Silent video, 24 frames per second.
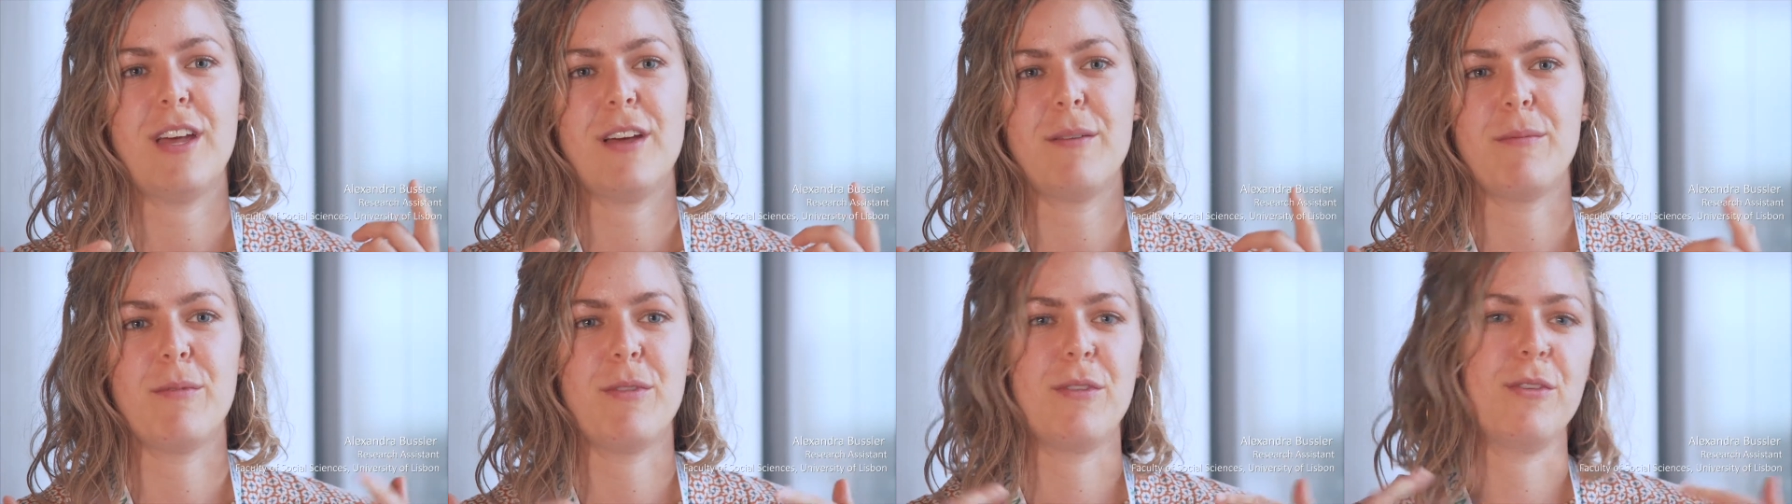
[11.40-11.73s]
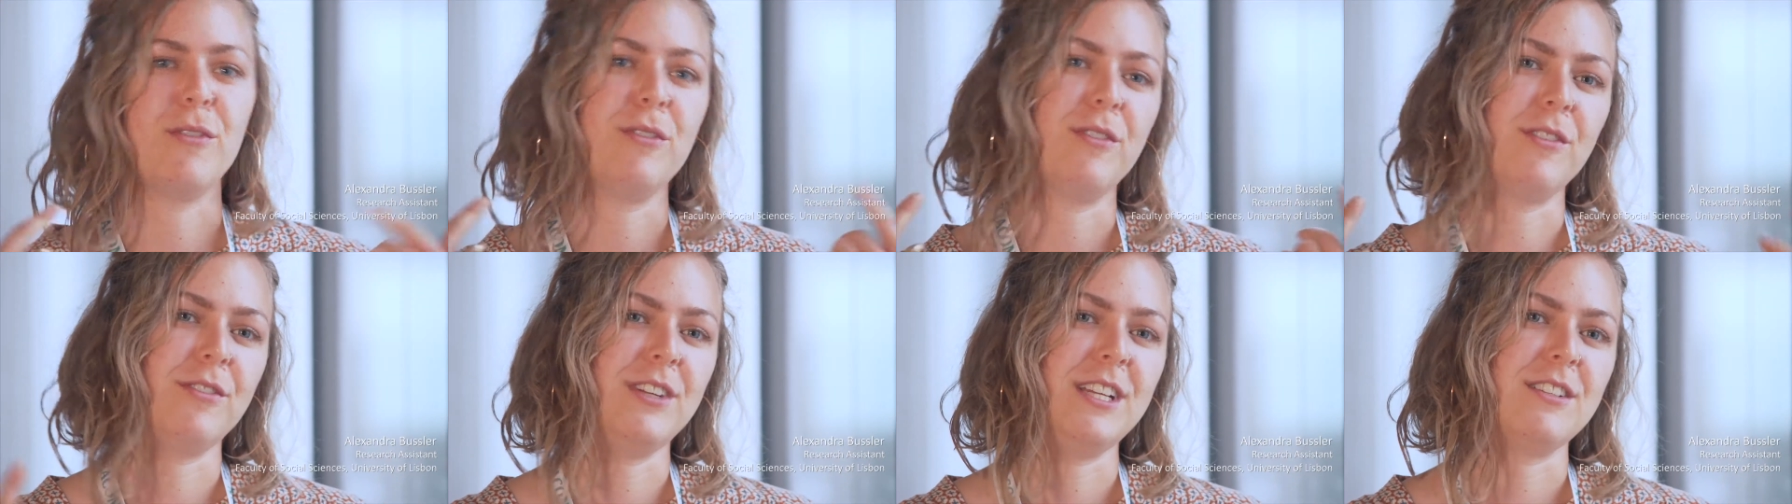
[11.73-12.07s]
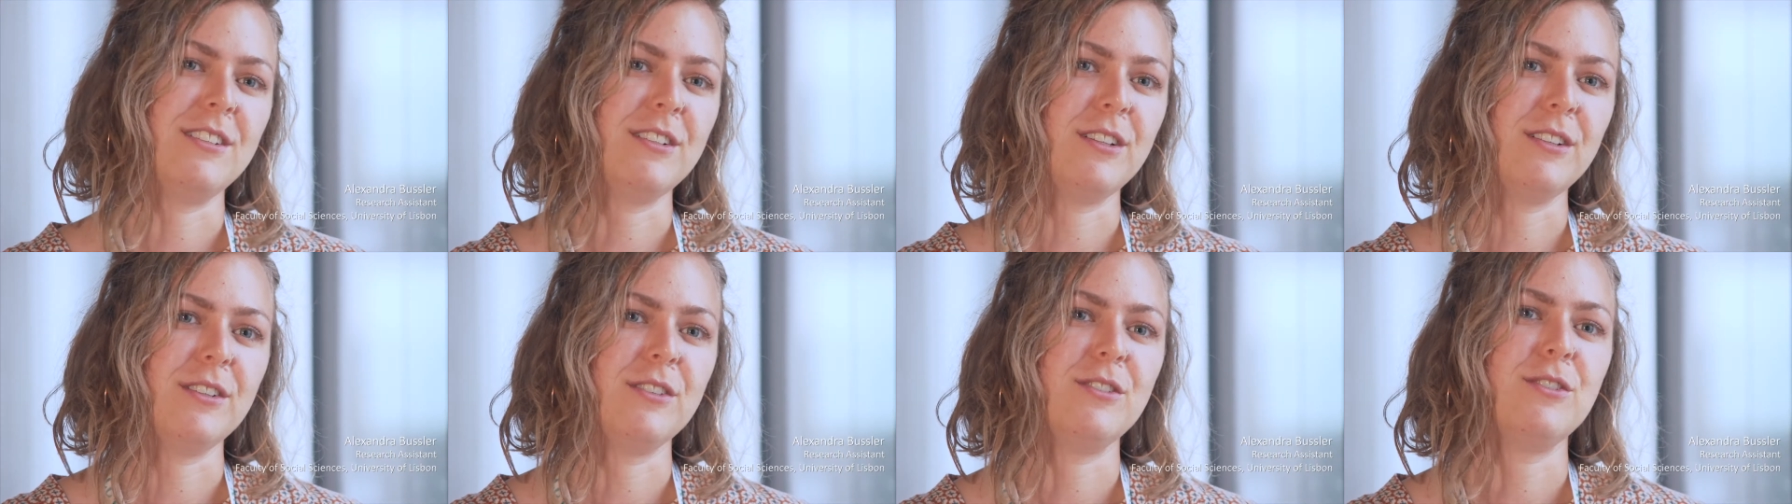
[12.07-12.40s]
and through the
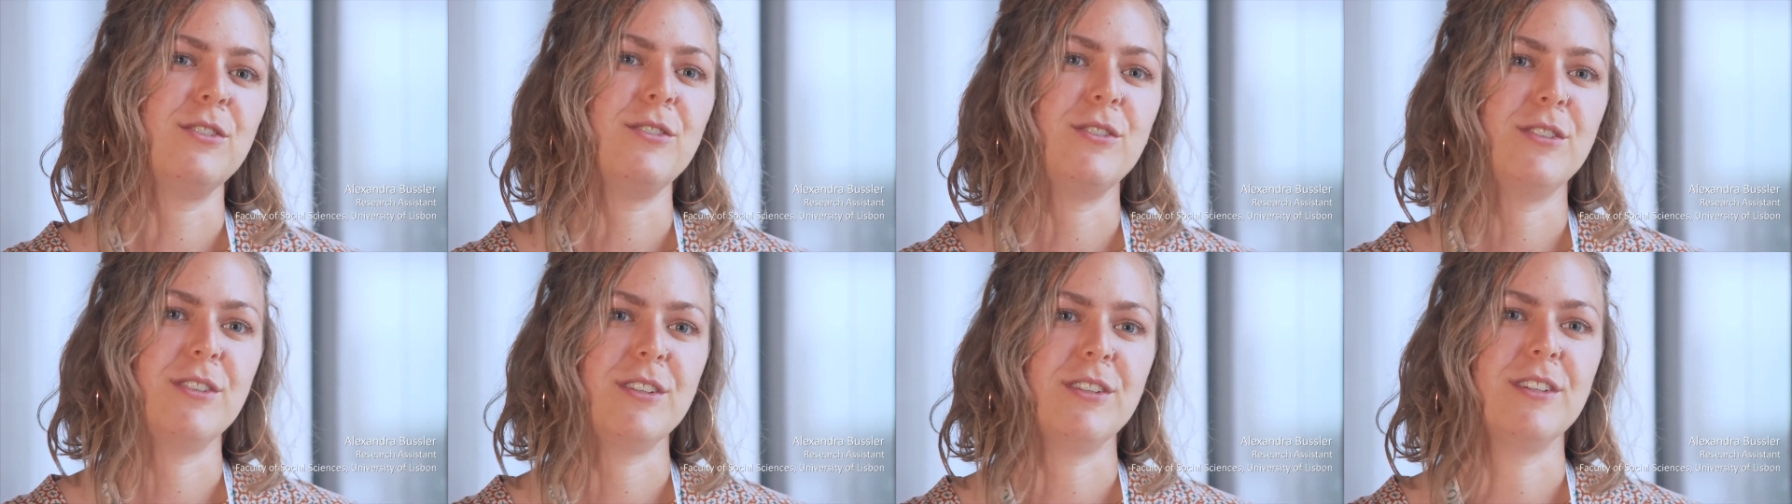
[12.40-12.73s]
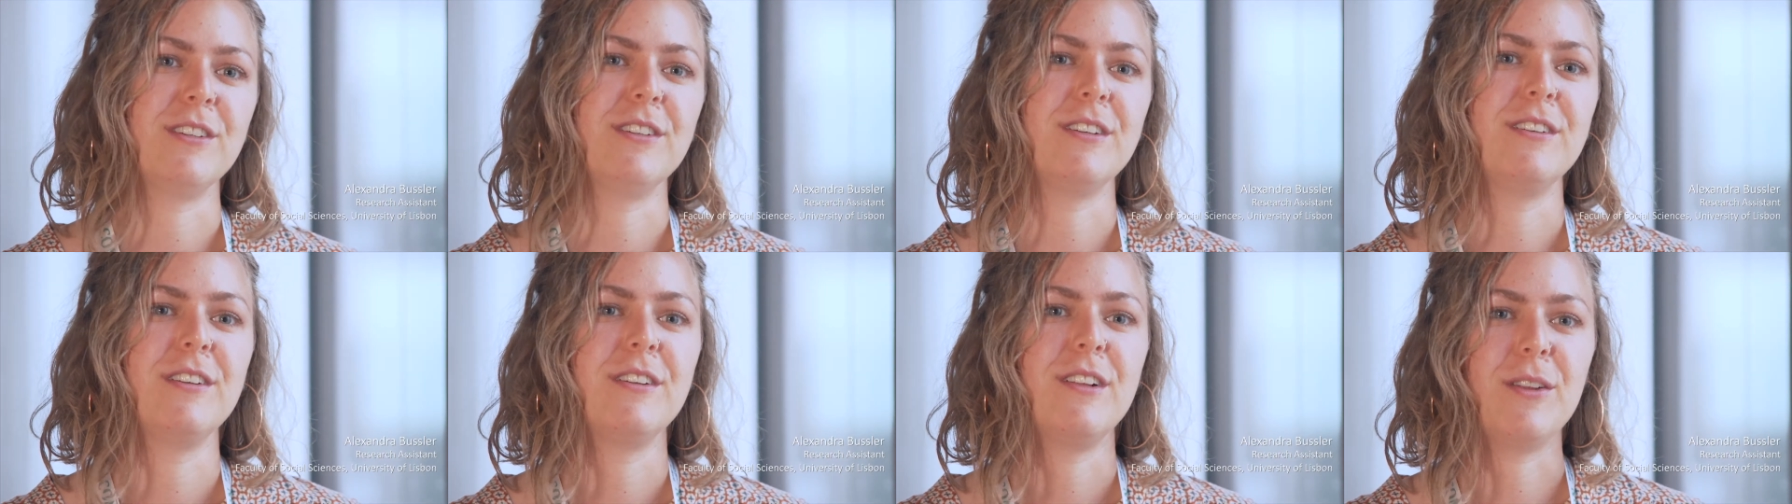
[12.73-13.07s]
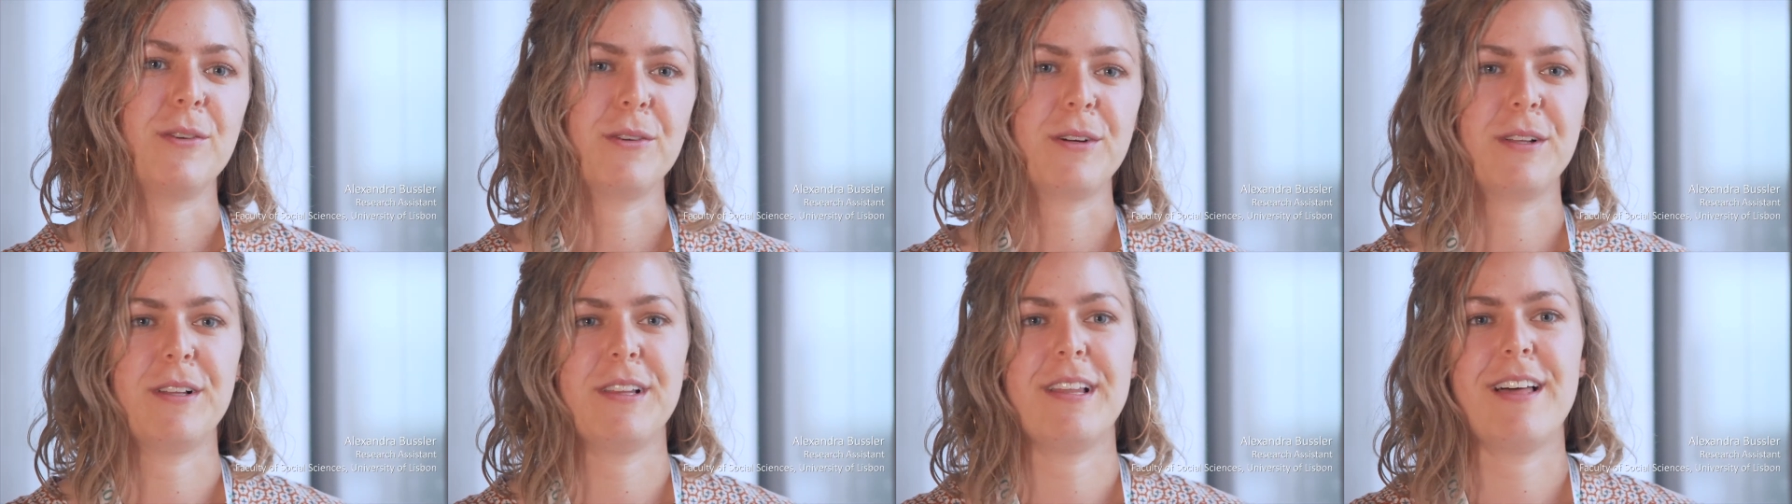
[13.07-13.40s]
regional to the
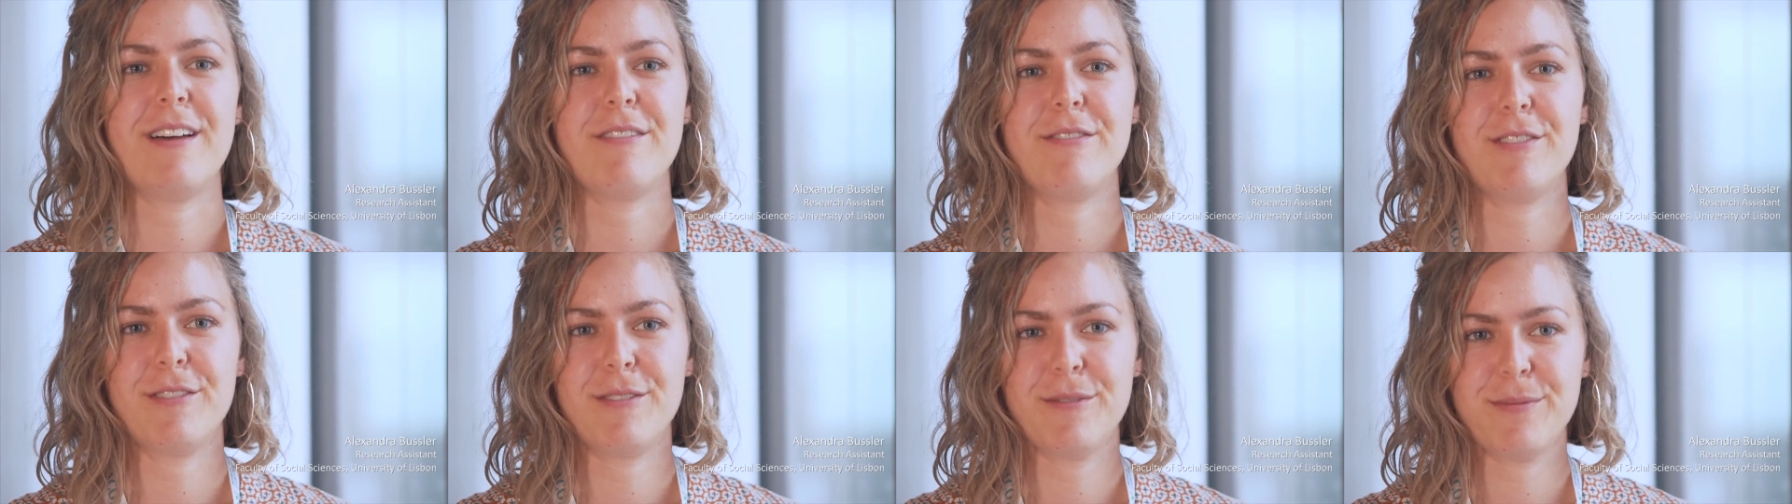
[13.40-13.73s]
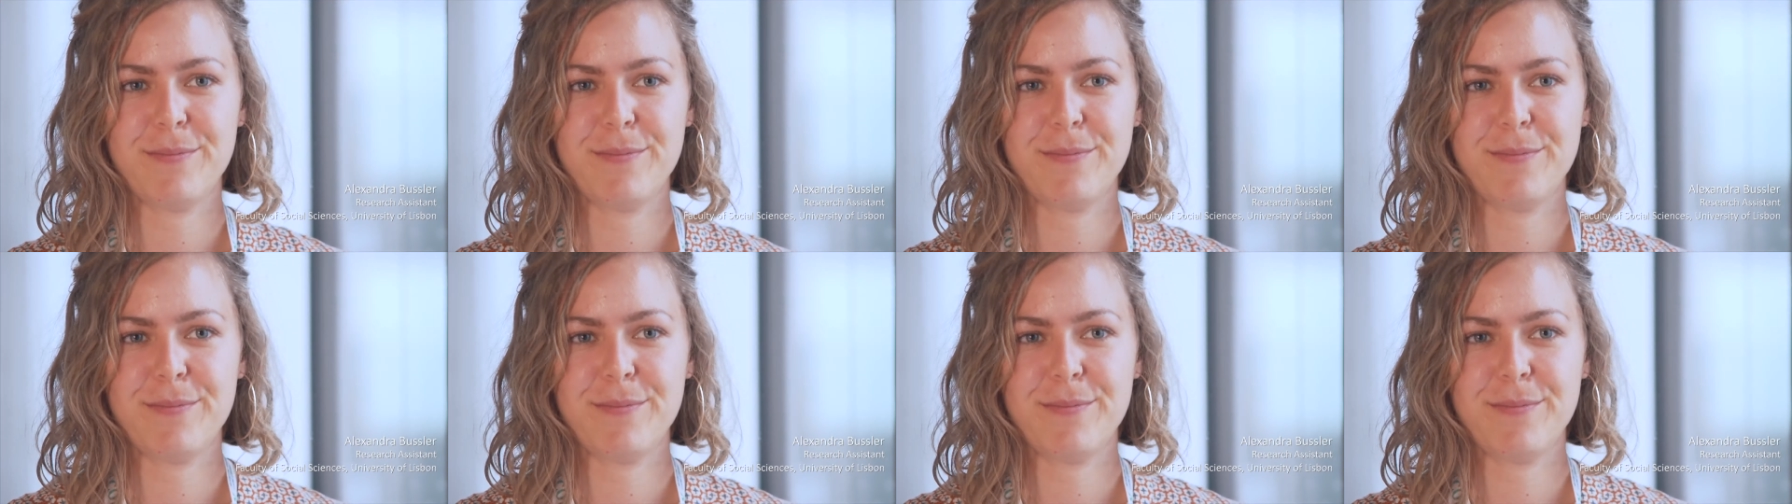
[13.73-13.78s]
local level.